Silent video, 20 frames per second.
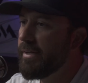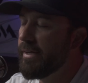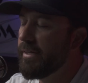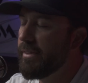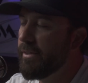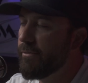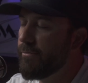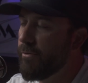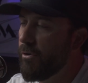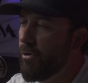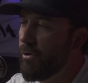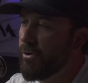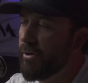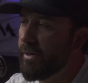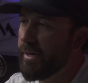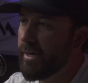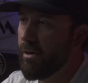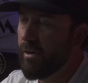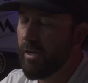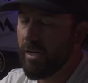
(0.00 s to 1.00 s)
in the fall, you're
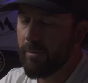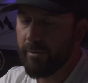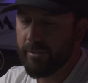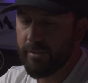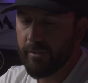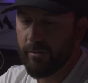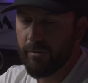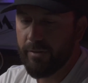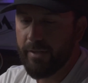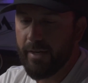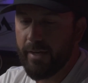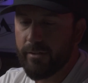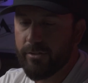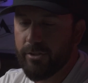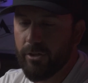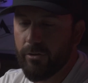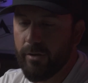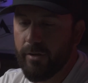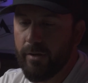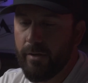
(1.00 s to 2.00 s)
kind of limited on that.
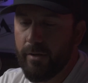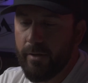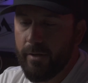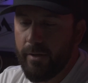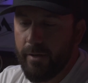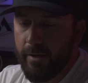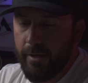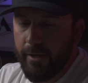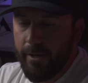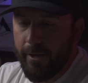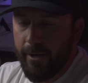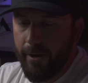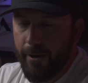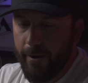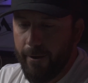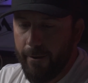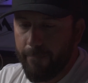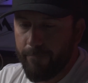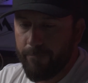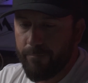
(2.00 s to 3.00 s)
So
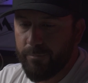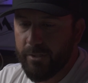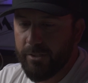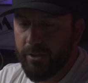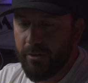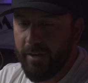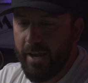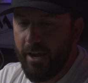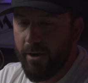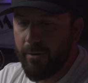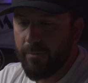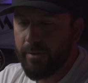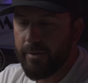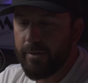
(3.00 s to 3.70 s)
now,